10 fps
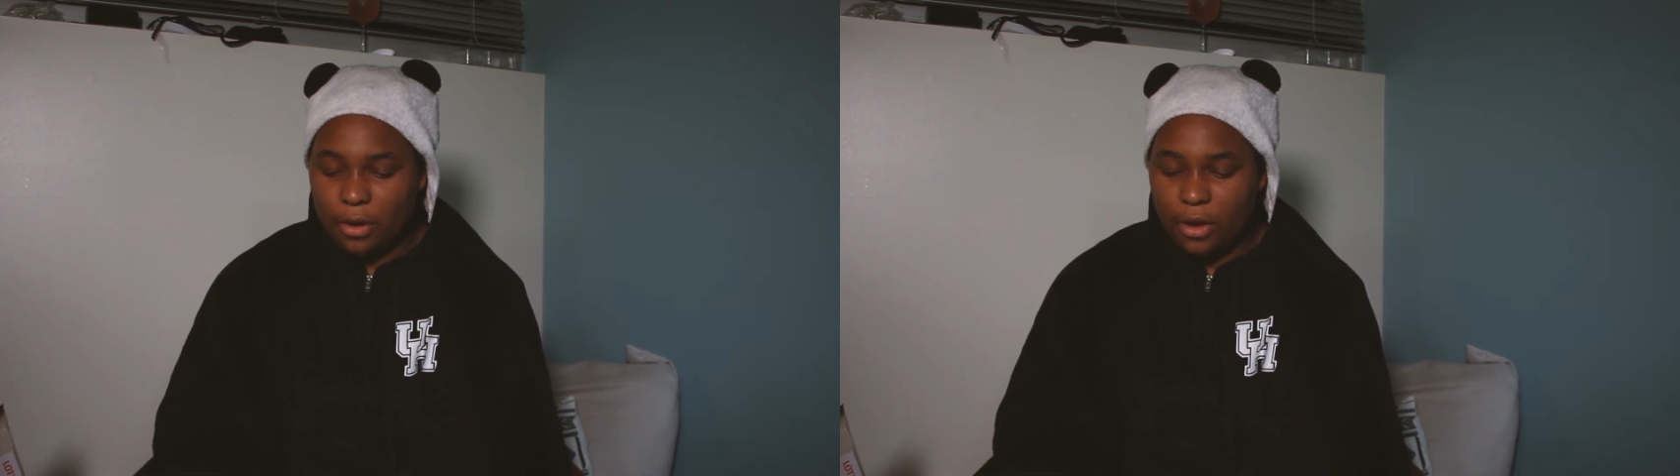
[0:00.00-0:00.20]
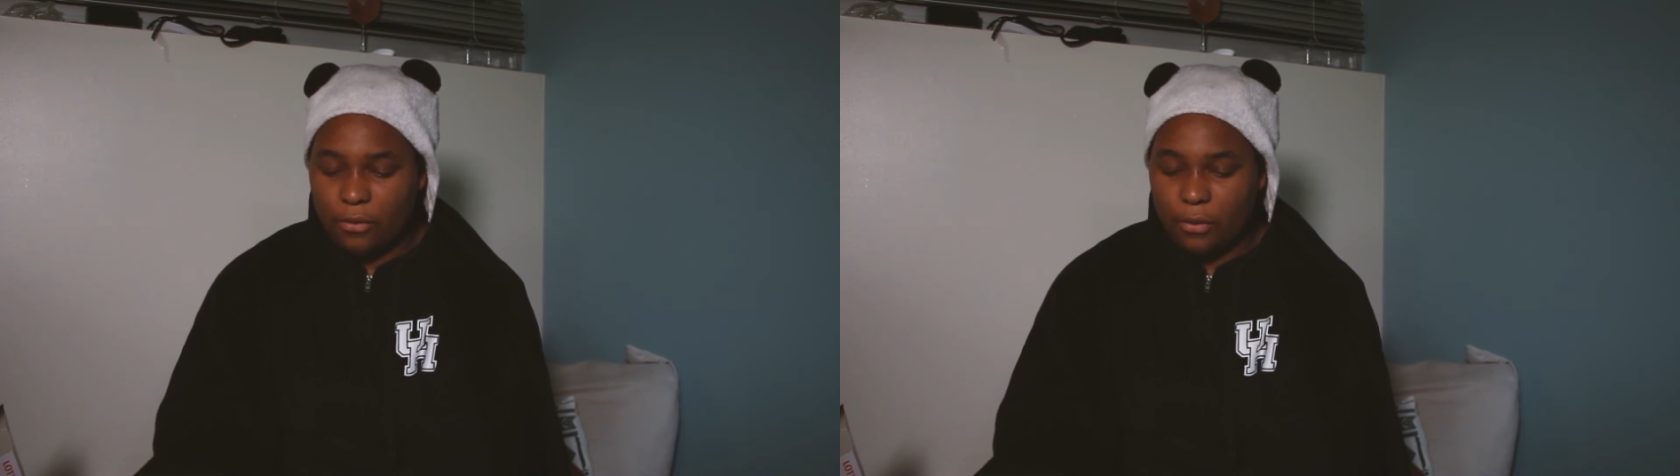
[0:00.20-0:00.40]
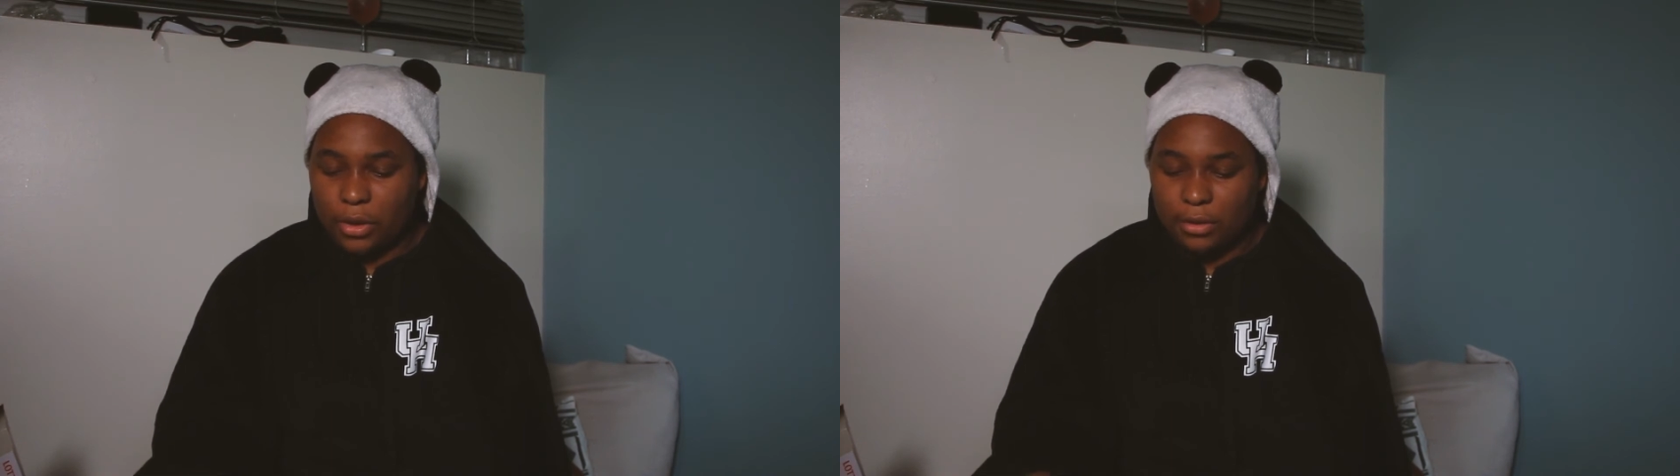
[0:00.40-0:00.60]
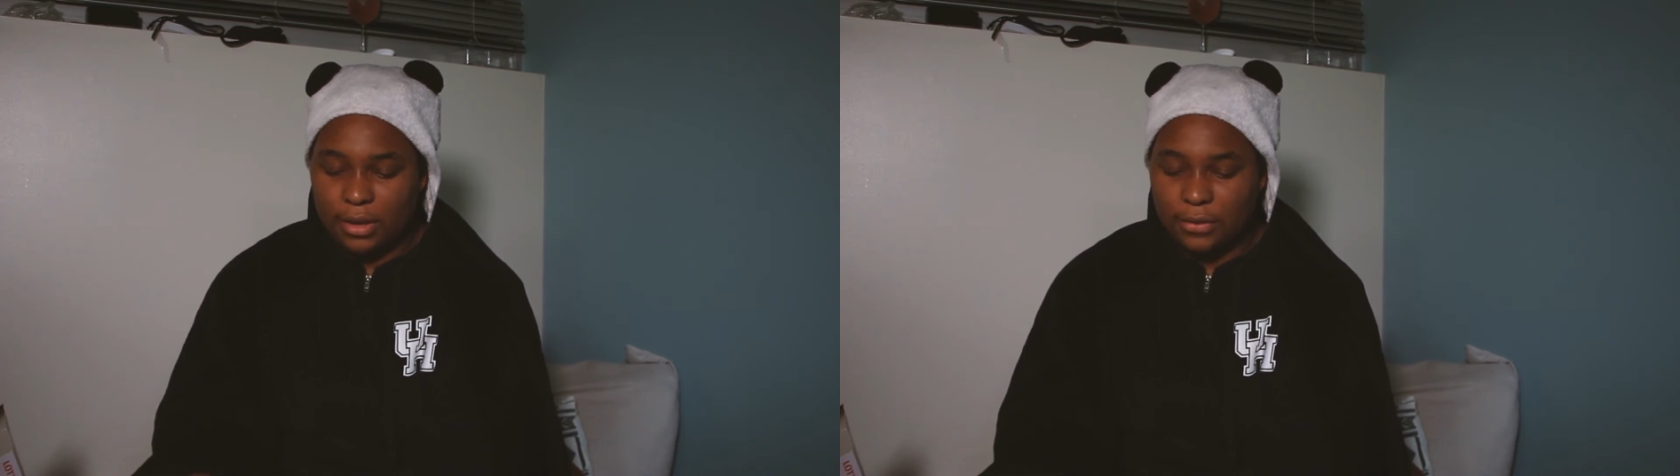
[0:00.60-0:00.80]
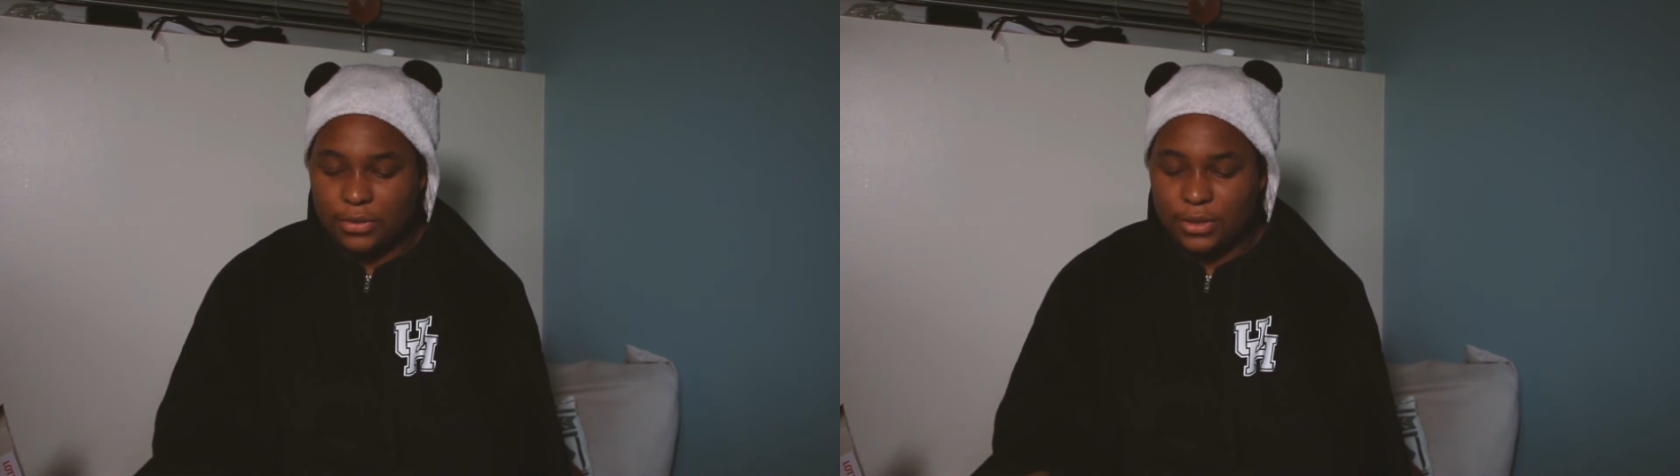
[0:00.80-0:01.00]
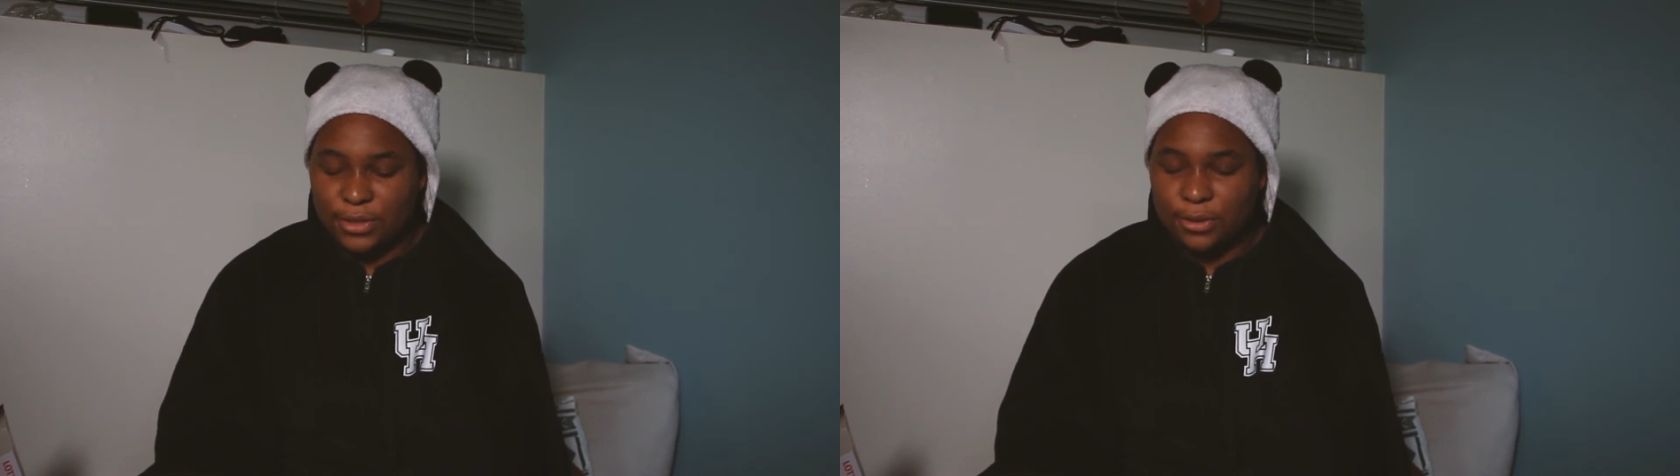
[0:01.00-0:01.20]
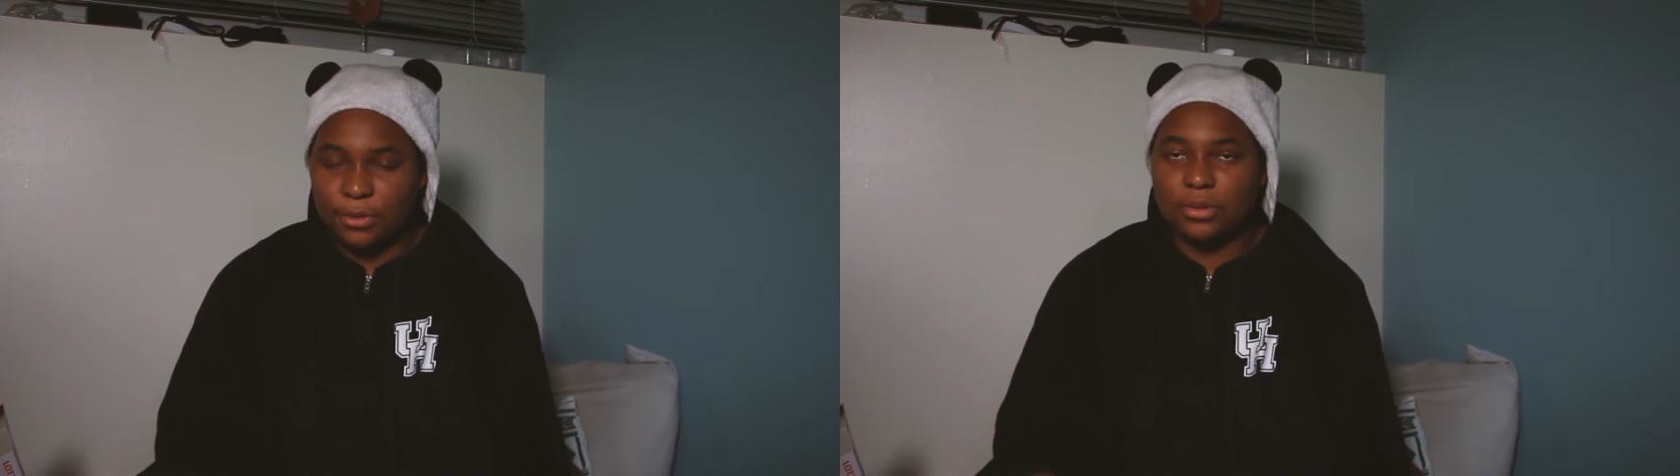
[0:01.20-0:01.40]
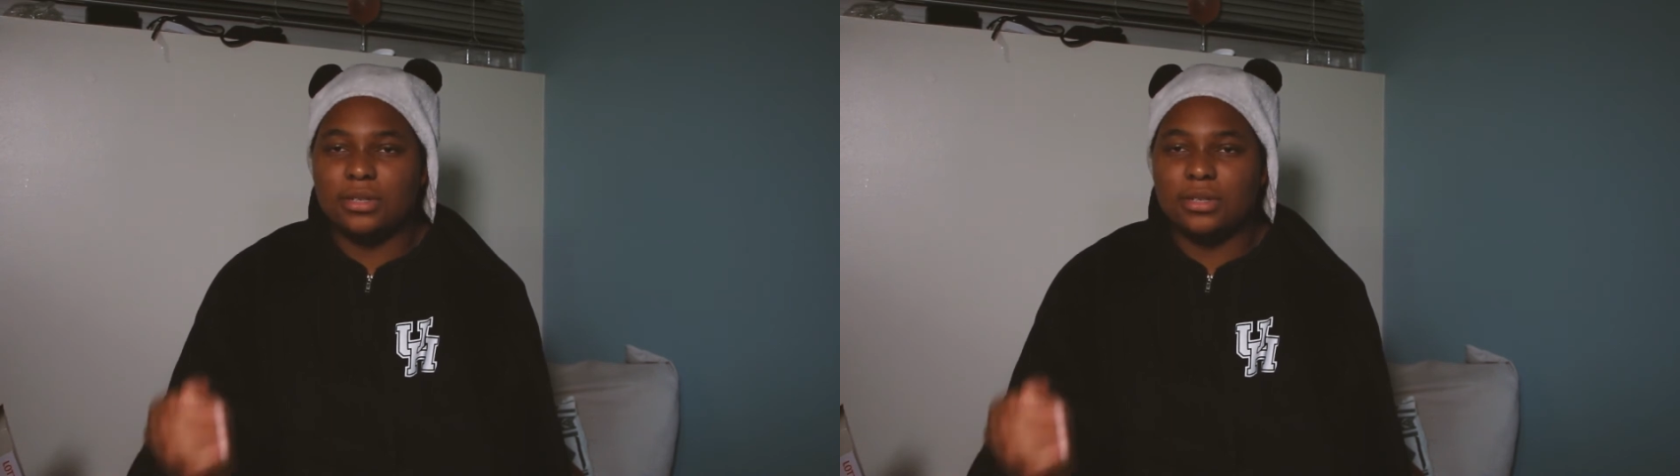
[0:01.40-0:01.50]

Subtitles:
of what you love to do